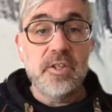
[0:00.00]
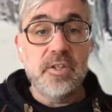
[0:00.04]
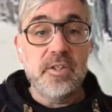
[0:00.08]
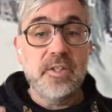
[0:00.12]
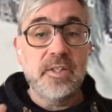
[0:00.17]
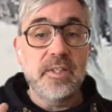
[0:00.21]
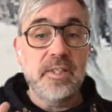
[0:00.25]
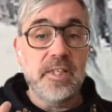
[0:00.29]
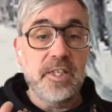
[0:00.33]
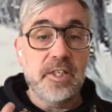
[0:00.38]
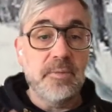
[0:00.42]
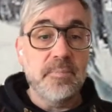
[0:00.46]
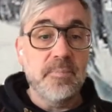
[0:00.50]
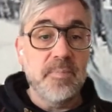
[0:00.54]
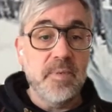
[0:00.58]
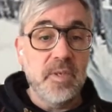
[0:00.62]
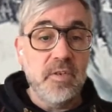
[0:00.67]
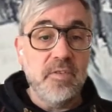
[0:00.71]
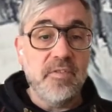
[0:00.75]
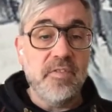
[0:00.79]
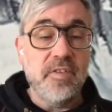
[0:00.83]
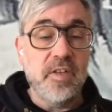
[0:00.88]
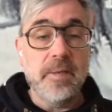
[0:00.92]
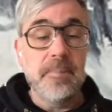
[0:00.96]
which is by the
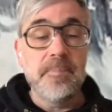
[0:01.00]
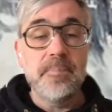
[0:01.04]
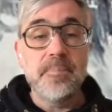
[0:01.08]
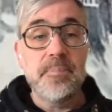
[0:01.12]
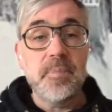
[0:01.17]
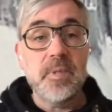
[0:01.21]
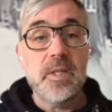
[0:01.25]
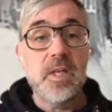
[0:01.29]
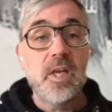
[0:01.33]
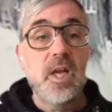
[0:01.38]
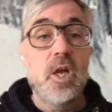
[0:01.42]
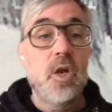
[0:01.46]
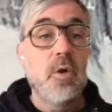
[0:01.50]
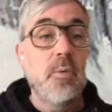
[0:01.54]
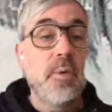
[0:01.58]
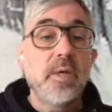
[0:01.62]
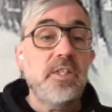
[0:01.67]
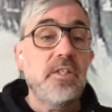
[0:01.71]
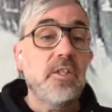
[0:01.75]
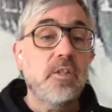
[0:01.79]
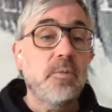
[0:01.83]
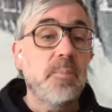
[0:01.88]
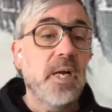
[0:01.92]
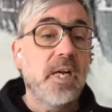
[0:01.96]
way based on a
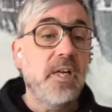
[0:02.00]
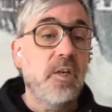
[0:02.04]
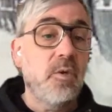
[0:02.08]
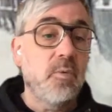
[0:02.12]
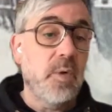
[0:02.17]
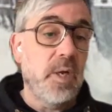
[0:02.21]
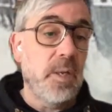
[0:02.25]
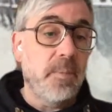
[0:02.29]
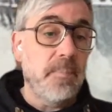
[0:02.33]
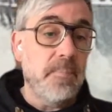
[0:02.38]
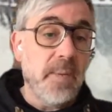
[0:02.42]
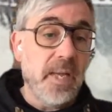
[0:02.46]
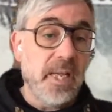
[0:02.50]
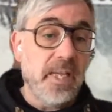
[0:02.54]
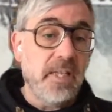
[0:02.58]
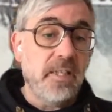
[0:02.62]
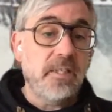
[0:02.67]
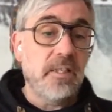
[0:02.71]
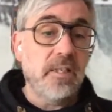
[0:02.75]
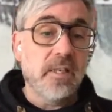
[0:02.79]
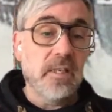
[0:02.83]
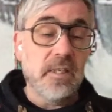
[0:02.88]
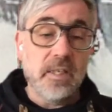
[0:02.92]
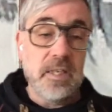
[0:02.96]
comic book from
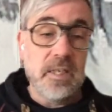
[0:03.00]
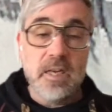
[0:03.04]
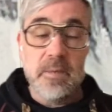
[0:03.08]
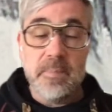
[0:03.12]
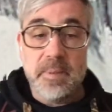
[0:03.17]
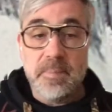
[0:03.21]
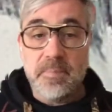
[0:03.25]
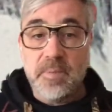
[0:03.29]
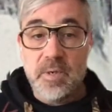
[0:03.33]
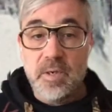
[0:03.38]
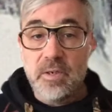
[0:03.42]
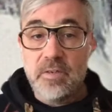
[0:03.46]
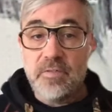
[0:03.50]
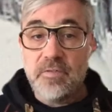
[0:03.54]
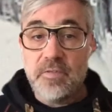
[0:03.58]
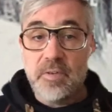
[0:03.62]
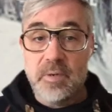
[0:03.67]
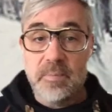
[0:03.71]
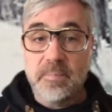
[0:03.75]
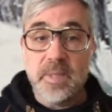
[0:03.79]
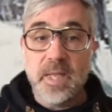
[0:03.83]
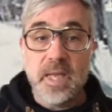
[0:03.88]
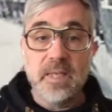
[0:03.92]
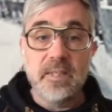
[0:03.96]
1984,
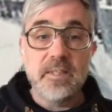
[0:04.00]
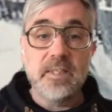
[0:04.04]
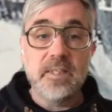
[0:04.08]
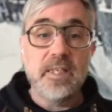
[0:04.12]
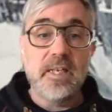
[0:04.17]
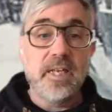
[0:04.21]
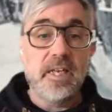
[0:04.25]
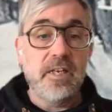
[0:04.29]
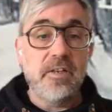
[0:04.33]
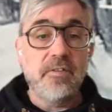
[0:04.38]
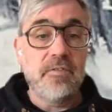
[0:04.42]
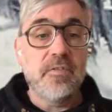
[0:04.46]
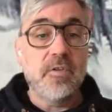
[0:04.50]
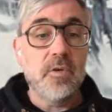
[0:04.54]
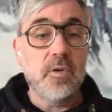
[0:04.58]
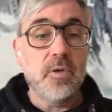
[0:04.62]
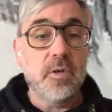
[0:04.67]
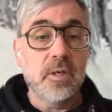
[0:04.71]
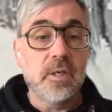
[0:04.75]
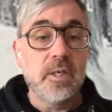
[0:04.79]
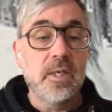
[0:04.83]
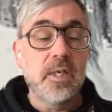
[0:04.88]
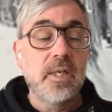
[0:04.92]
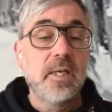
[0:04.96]
a
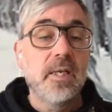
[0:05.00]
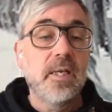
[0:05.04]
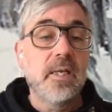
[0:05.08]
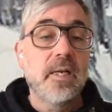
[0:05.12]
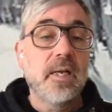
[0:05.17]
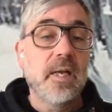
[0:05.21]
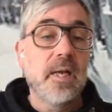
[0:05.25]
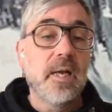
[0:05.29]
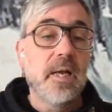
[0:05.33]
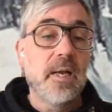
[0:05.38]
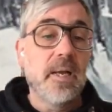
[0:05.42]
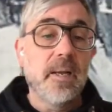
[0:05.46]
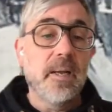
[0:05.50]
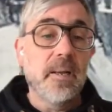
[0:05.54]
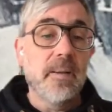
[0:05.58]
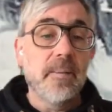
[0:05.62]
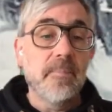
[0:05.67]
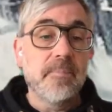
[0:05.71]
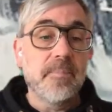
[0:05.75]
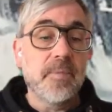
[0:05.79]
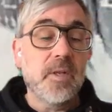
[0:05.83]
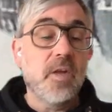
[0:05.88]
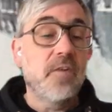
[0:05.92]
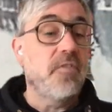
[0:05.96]
French comic
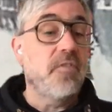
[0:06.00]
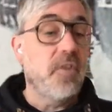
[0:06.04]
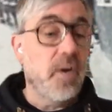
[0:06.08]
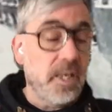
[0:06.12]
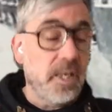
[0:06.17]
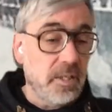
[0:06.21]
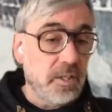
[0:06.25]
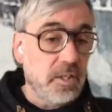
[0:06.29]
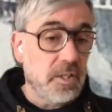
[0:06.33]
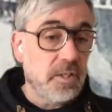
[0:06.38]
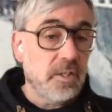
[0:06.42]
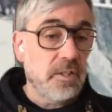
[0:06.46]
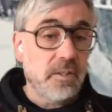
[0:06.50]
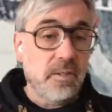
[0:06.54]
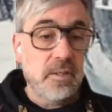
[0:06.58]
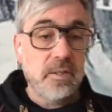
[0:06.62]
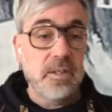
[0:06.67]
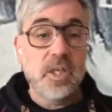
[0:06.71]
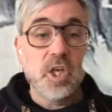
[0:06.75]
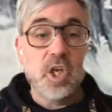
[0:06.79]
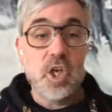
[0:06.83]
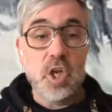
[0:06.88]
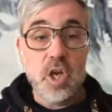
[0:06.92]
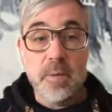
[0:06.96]
book, graphic novel,
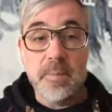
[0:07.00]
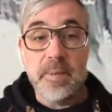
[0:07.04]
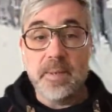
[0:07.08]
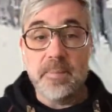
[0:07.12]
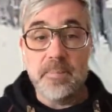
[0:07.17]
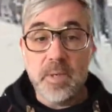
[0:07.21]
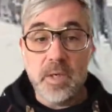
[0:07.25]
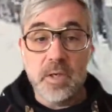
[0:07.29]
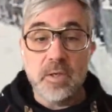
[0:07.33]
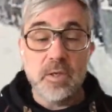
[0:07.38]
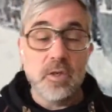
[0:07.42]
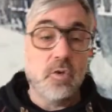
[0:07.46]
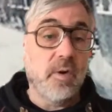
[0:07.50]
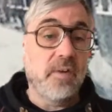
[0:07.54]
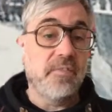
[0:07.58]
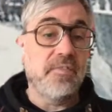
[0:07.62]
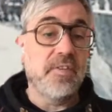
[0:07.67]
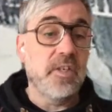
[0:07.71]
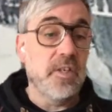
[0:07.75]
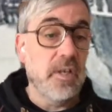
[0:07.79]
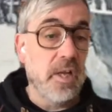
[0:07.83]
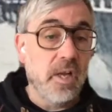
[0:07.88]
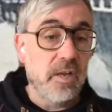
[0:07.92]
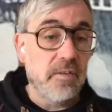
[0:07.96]

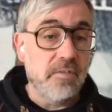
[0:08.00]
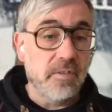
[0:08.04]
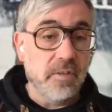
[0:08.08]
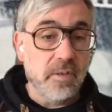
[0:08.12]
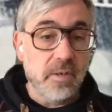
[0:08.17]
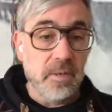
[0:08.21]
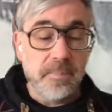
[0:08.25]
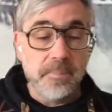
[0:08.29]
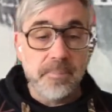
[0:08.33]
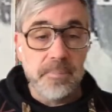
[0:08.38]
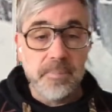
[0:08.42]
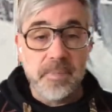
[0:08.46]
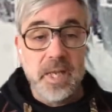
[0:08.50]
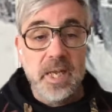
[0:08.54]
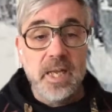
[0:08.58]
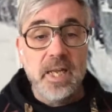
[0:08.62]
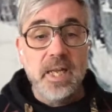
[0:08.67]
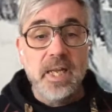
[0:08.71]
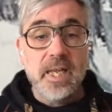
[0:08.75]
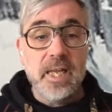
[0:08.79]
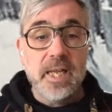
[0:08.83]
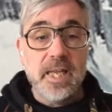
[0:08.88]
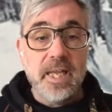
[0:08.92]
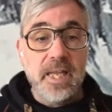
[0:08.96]
is in this
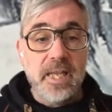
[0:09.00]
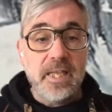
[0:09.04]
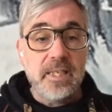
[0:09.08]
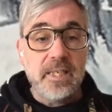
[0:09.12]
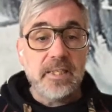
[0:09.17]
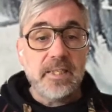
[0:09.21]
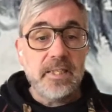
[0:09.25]
sense really